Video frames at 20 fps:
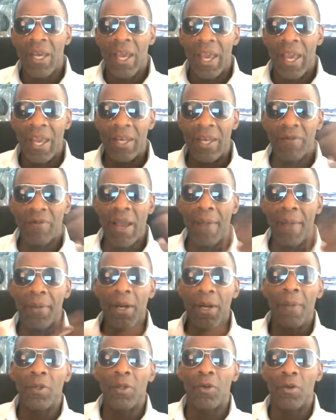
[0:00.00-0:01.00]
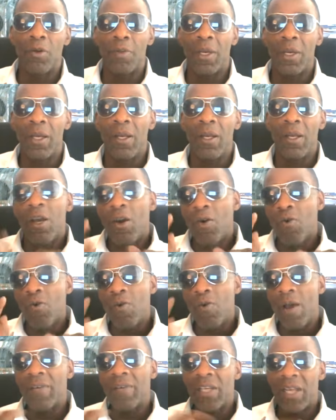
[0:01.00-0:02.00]
And to wrap it up a little bit,
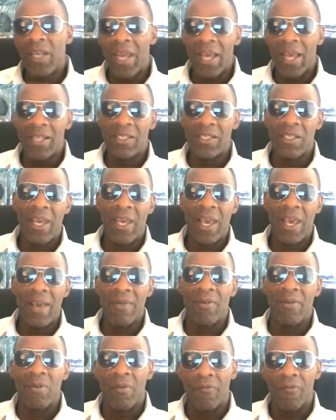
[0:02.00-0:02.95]
whoever can answer that,